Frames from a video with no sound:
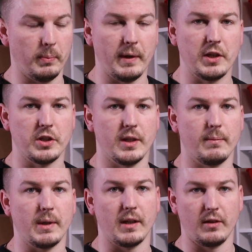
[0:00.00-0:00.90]

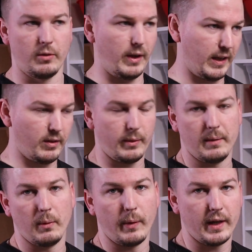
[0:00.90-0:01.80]
patient, because like I said, we
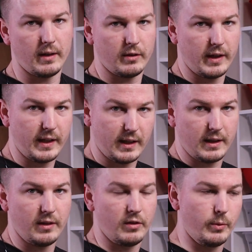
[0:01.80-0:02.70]
had been trying to
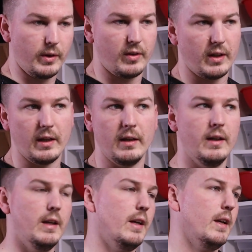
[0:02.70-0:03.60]
get these new ones in,
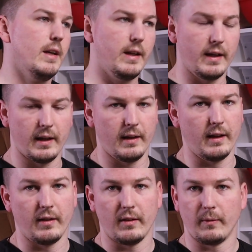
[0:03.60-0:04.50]
and
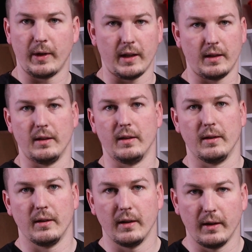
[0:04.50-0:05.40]
we
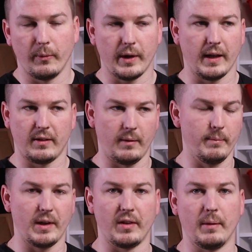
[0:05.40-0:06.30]
got
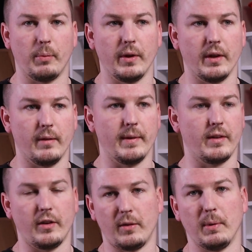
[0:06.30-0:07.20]
something mixed up with them,
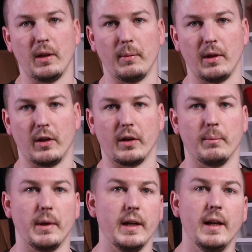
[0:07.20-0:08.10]
and so it's been a little bit
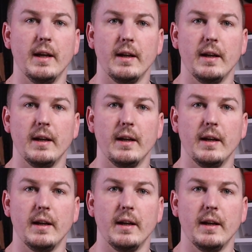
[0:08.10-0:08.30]
longer, but